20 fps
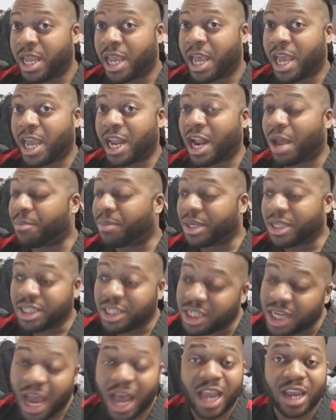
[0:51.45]
And I've
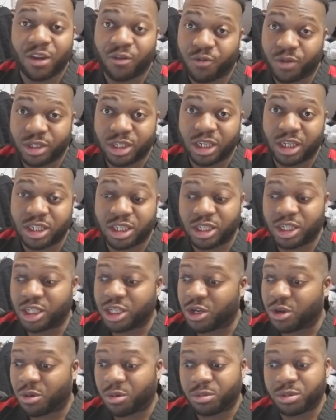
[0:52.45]
been dying for Season
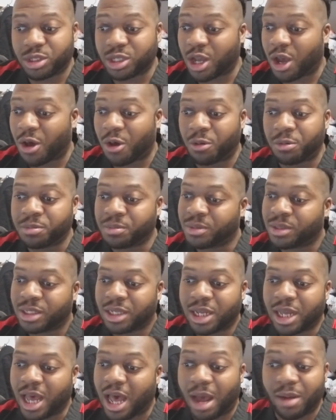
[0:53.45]
2. So
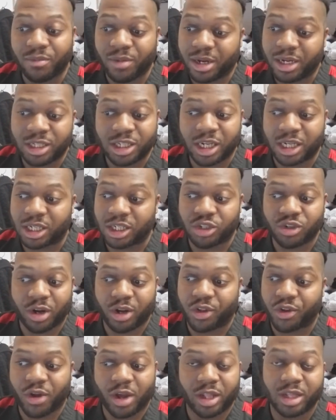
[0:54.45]
I'm ready to check this
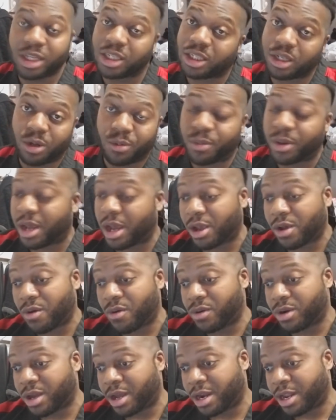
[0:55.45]
trailer out. Let's see what we got
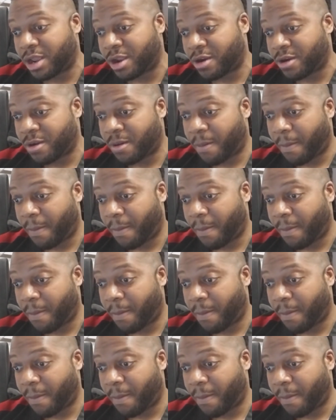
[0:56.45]
going on here.